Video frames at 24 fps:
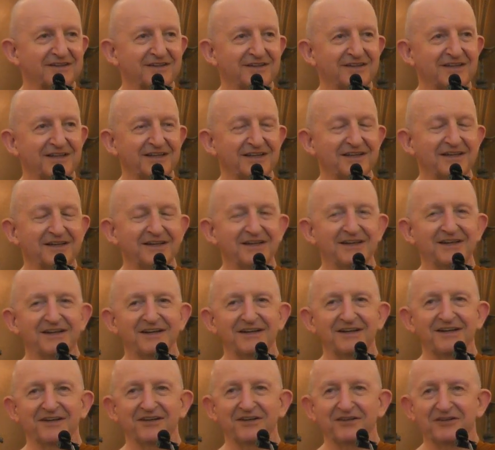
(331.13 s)

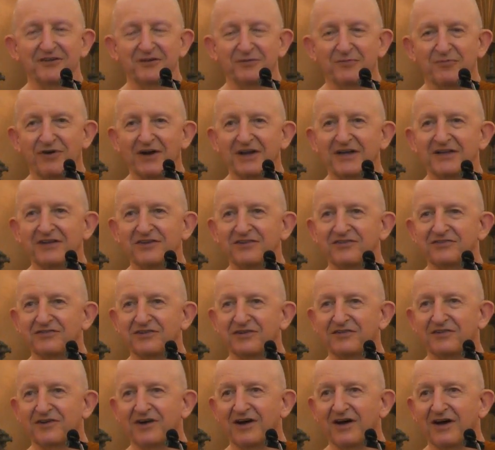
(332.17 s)
the brightness
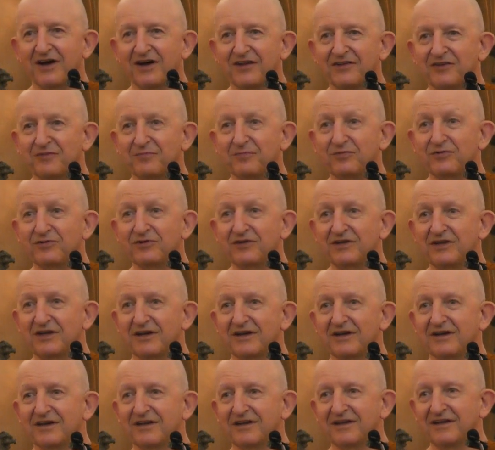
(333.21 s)
of heart, the
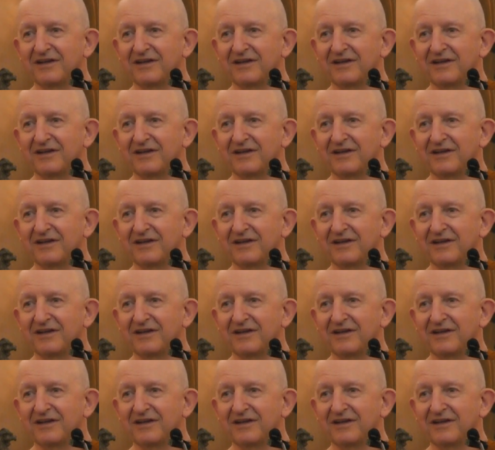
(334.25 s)
punya